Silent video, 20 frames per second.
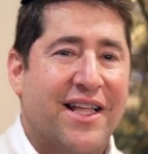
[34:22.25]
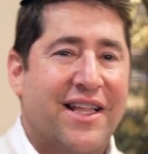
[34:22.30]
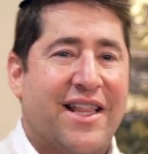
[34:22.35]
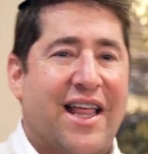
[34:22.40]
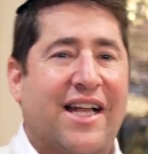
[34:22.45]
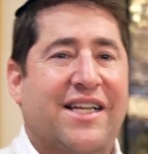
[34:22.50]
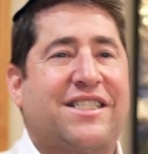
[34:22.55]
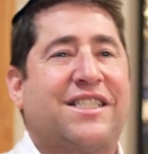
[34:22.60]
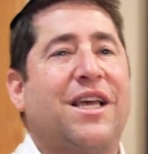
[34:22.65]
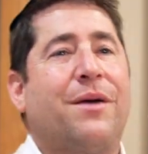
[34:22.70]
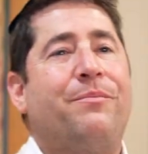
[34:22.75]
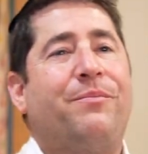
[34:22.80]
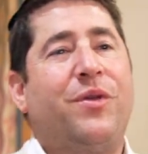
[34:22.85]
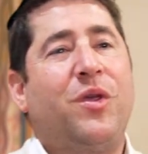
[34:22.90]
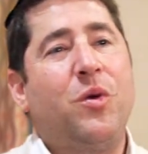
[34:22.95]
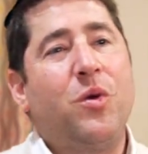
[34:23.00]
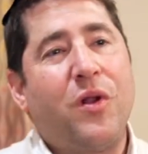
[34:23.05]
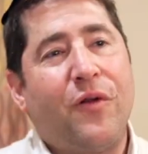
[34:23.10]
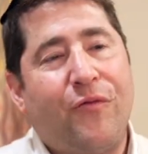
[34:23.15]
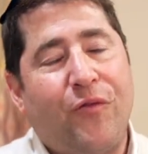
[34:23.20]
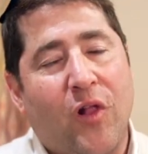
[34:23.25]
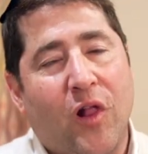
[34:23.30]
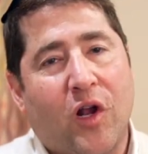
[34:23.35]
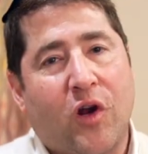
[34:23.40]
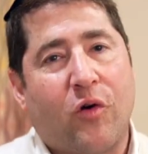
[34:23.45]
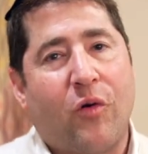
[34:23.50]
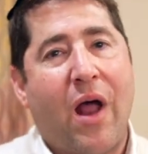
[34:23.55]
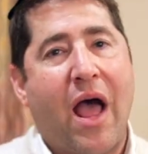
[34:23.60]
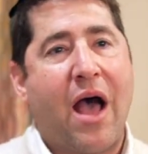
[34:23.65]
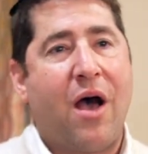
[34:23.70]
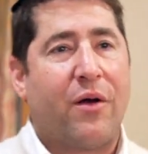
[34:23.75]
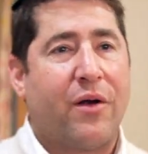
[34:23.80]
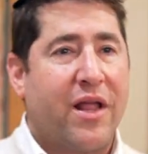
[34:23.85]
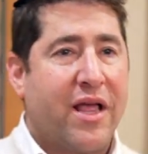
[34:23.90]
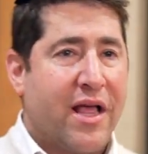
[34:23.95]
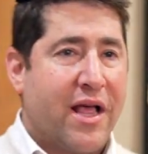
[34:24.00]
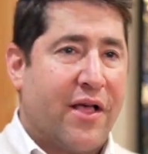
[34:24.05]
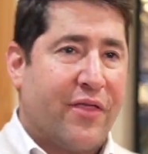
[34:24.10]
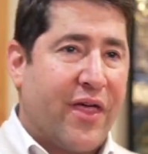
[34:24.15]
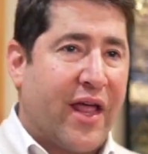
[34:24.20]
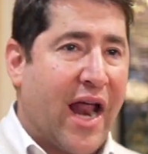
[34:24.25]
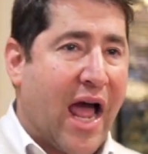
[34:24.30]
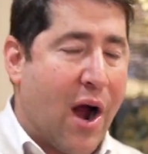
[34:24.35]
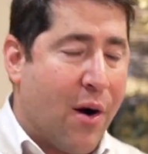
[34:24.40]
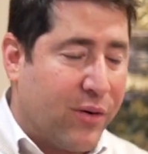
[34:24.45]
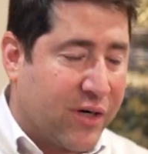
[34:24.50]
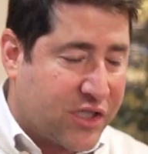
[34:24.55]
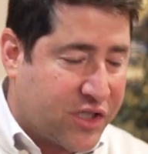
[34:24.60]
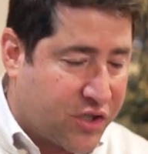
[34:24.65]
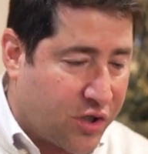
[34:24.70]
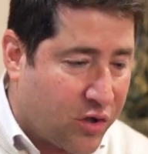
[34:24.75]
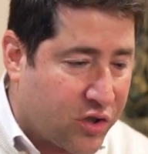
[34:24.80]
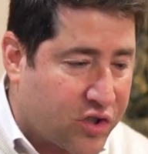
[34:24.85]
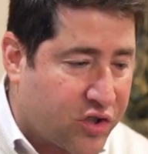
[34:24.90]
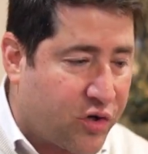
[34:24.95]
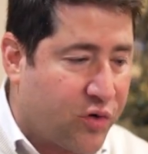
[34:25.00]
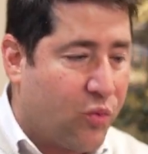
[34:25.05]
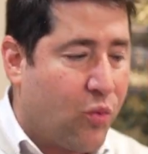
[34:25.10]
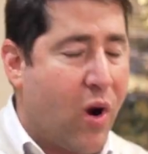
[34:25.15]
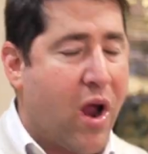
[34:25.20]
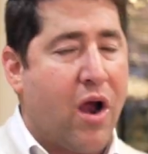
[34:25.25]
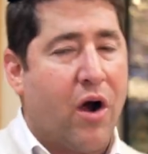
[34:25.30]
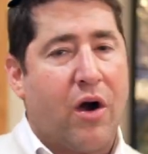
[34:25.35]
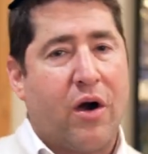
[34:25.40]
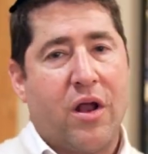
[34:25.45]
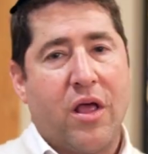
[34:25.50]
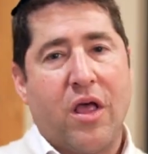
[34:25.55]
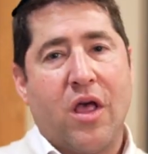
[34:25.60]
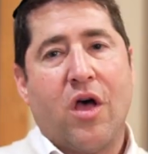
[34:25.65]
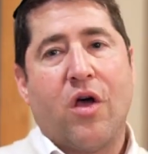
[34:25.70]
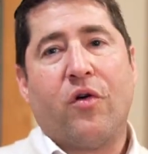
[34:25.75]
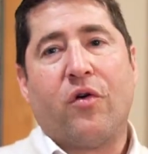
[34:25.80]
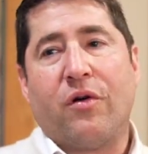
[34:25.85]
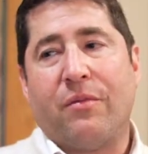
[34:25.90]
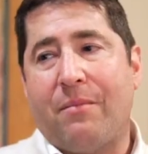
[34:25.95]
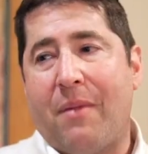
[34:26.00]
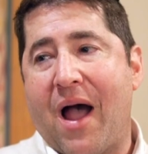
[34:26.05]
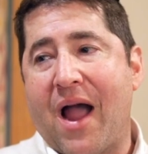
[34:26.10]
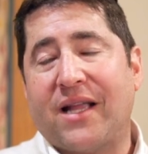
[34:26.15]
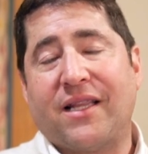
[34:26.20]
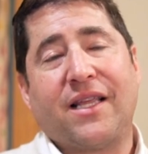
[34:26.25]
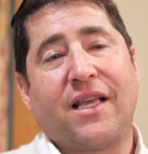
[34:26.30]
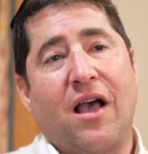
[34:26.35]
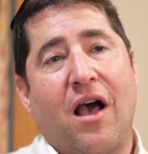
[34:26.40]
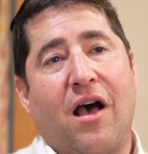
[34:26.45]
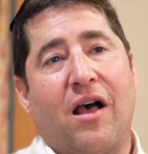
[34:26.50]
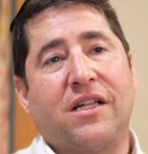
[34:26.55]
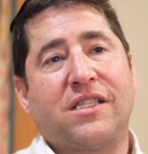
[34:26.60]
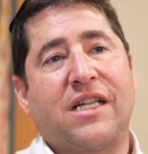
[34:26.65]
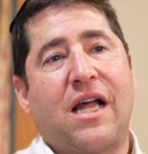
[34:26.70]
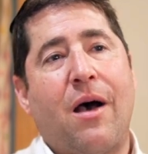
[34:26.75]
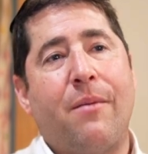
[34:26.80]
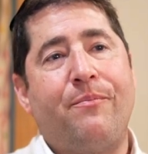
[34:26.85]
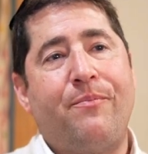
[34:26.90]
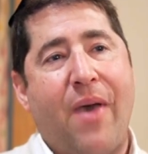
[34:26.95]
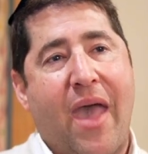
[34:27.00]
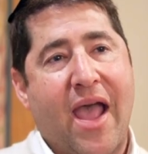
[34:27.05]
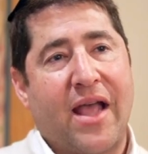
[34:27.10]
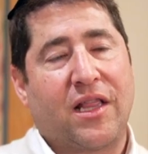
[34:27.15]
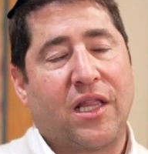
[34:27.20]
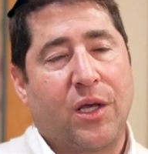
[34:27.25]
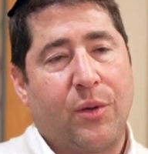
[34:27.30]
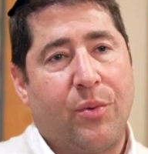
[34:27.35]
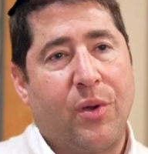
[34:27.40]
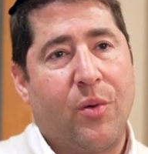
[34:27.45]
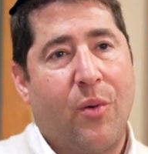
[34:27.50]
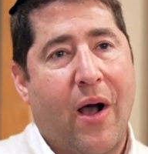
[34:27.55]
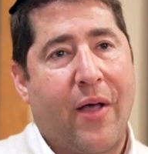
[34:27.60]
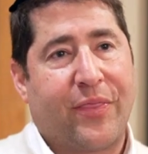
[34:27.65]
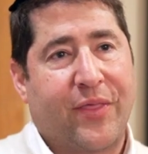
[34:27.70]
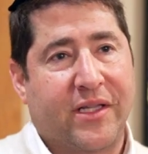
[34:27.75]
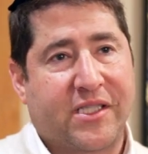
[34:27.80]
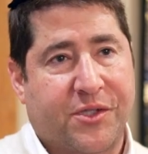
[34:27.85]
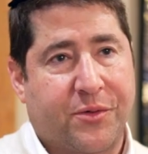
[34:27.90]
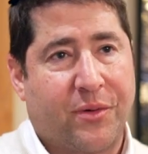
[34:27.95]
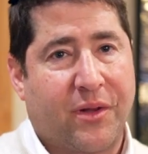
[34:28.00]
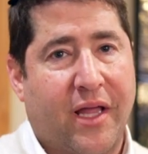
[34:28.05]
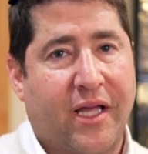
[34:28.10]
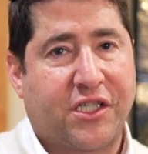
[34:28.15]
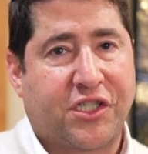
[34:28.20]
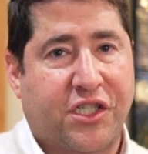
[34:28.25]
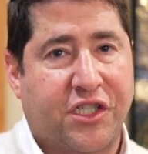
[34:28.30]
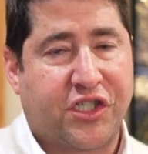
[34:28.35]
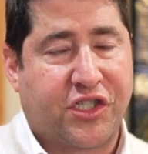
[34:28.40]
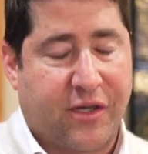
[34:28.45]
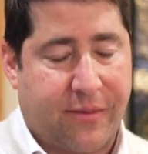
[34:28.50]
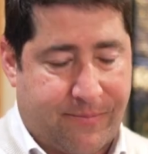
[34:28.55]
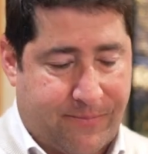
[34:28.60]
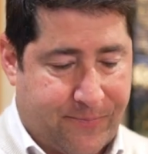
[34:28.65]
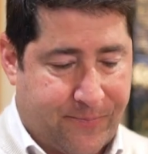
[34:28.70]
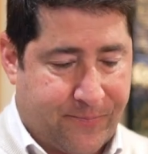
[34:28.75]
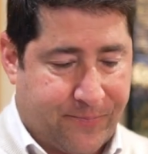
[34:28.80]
That's the beautiful crown that our children wear, reminding us how badly we want this relationship.